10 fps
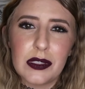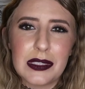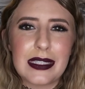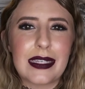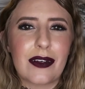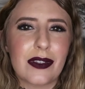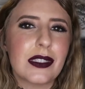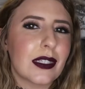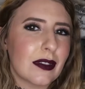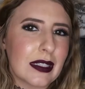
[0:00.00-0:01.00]
Disneyland only
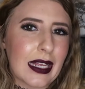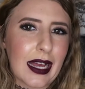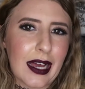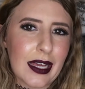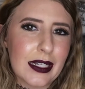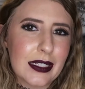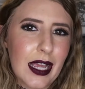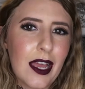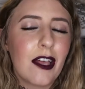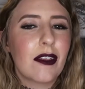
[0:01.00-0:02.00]
sells it at
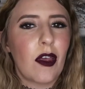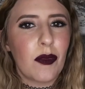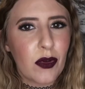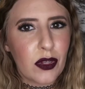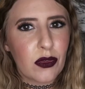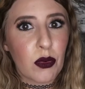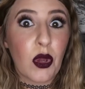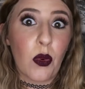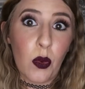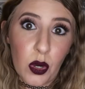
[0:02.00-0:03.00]
Club
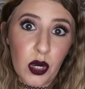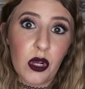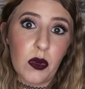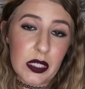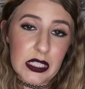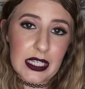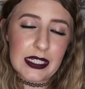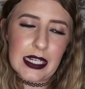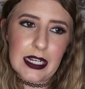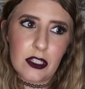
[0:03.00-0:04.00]
thirty-three or Oga's
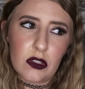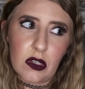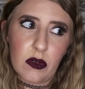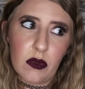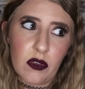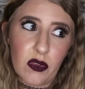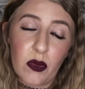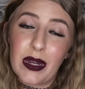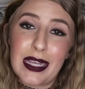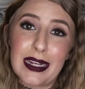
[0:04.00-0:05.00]
Cantina. So if
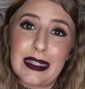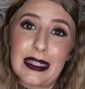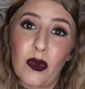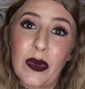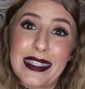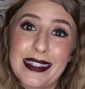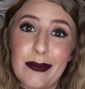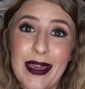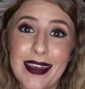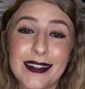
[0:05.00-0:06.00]
you want to get a little
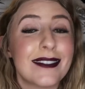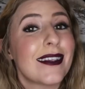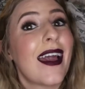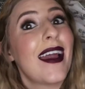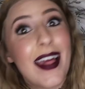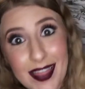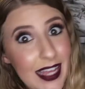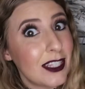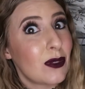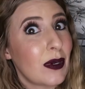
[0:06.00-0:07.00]
wasty pants,
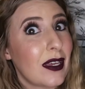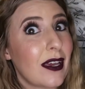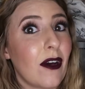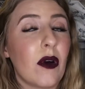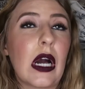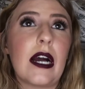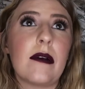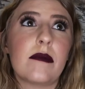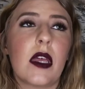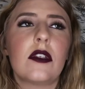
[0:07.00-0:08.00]
that's where you go.
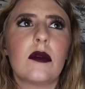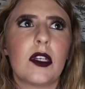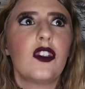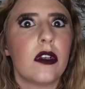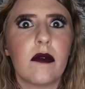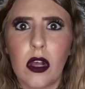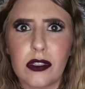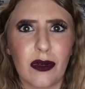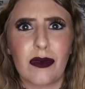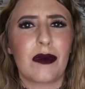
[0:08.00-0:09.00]
Um, not to mention,
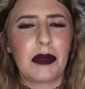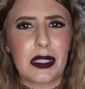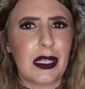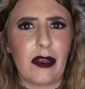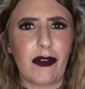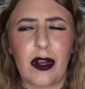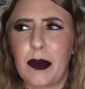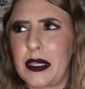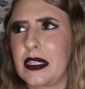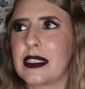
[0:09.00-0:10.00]
also completely forgot
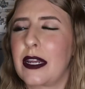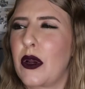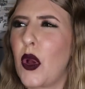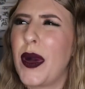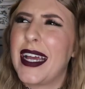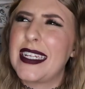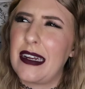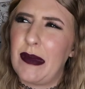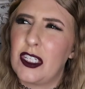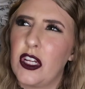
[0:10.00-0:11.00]
about this. I don't know why I
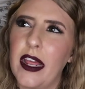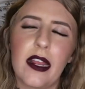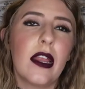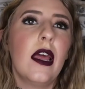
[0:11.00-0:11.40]
didn't mention it.